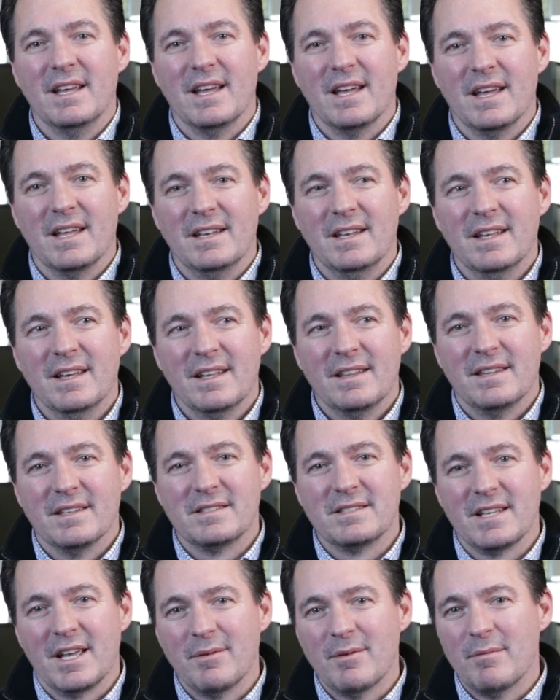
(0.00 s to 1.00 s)
did
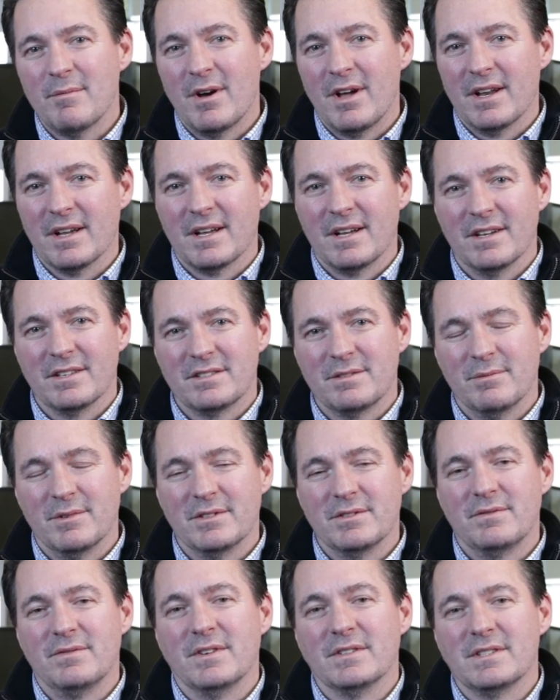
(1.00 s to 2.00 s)
the same amount of
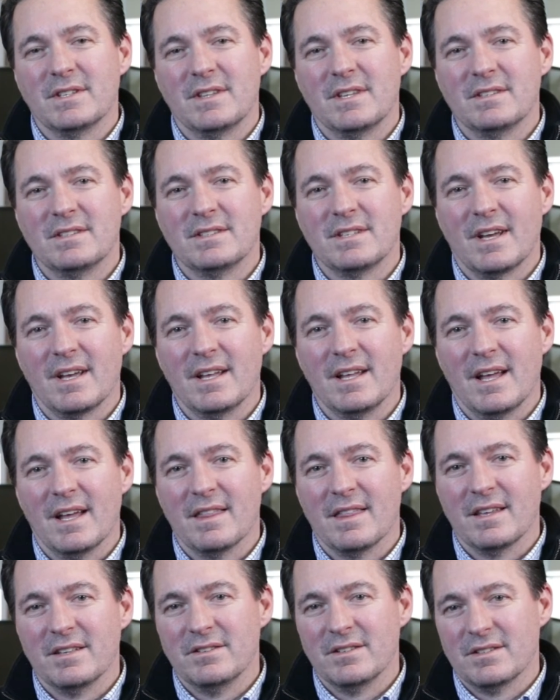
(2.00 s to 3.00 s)
customers visit the site
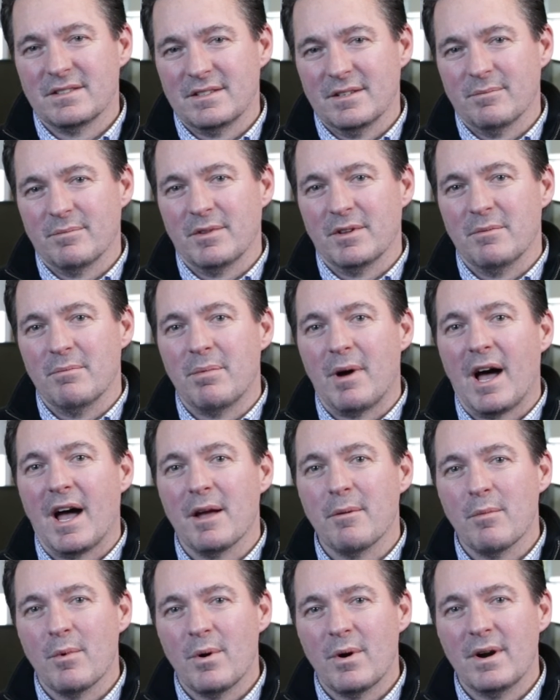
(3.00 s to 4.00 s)
and they just simply
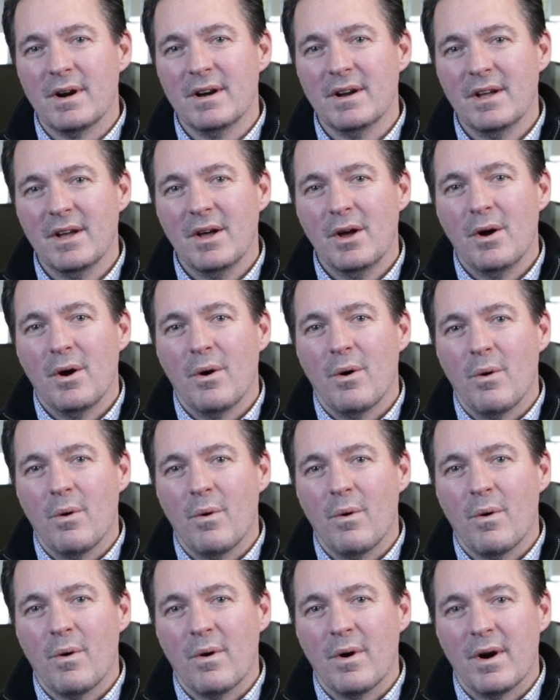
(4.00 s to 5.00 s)
buy more?
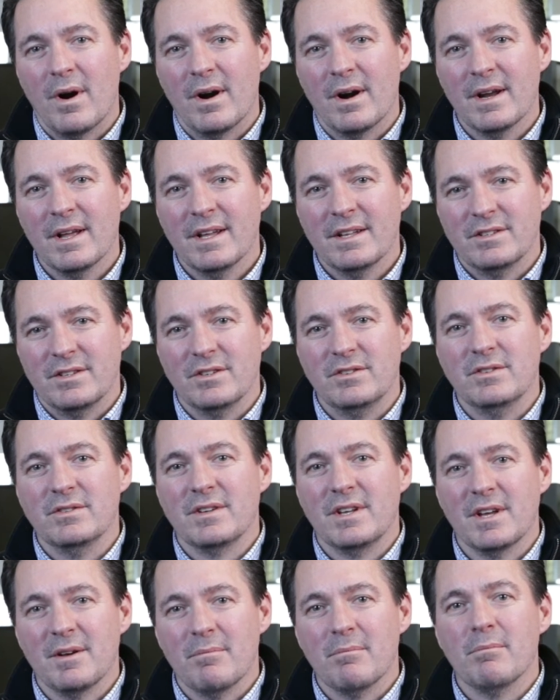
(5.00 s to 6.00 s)
Or did
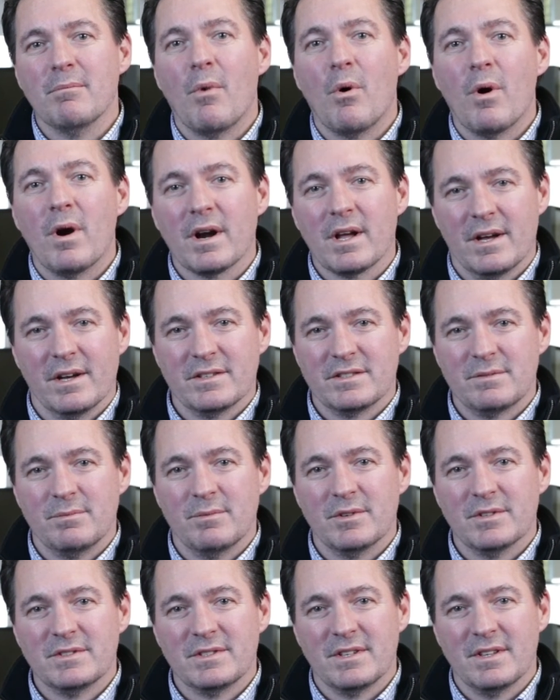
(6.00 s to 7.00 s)
you get more
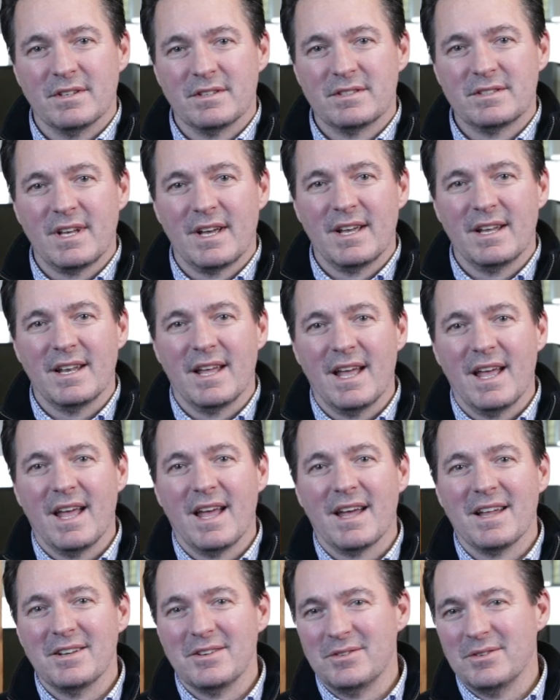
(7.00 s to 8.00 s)
customers to the site
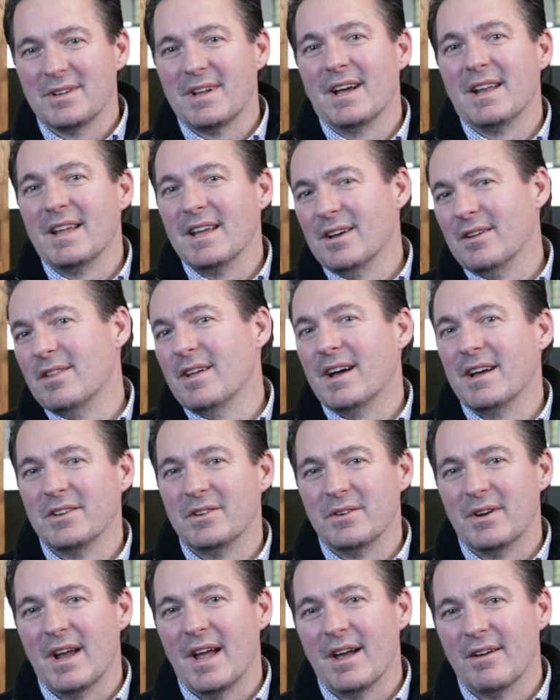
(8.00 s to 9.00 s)
and you kind of held
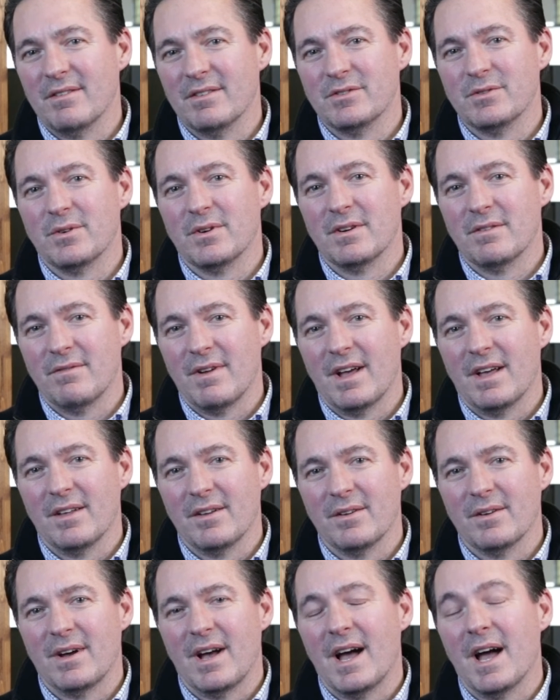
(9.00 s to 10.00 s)
on to your average order
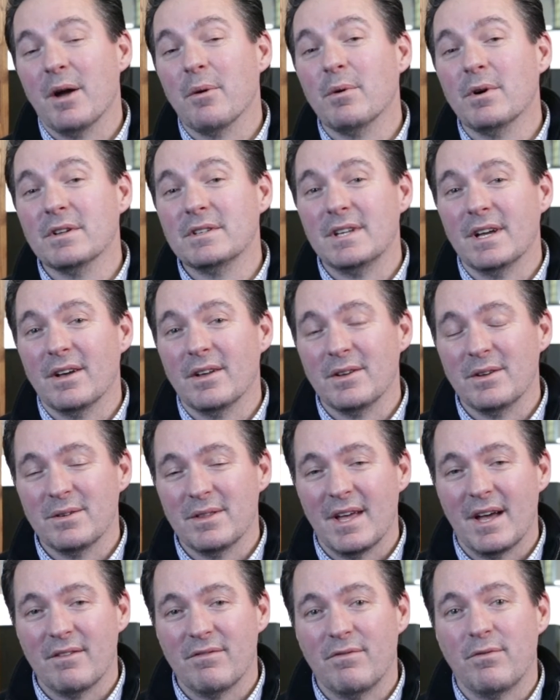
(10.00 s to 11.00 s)
value? I will tell
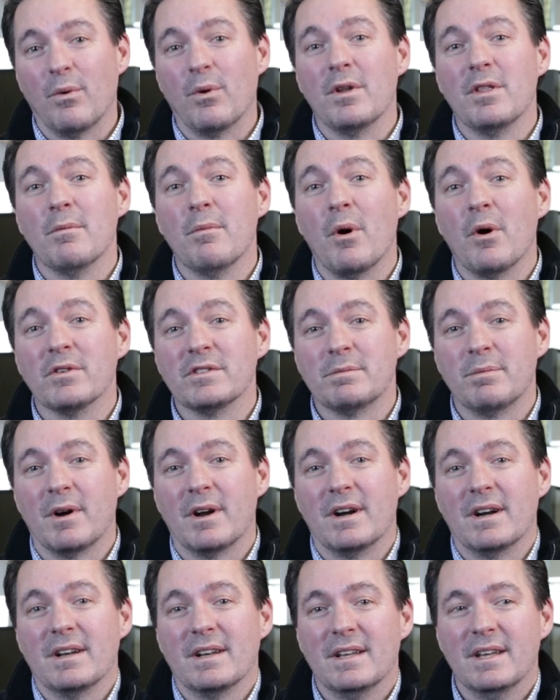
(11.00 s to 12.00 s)
you that for the most
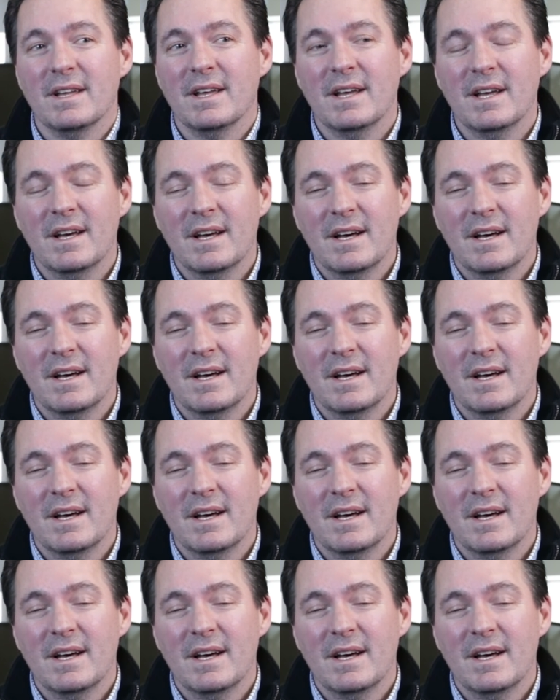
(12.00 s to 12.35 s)
part,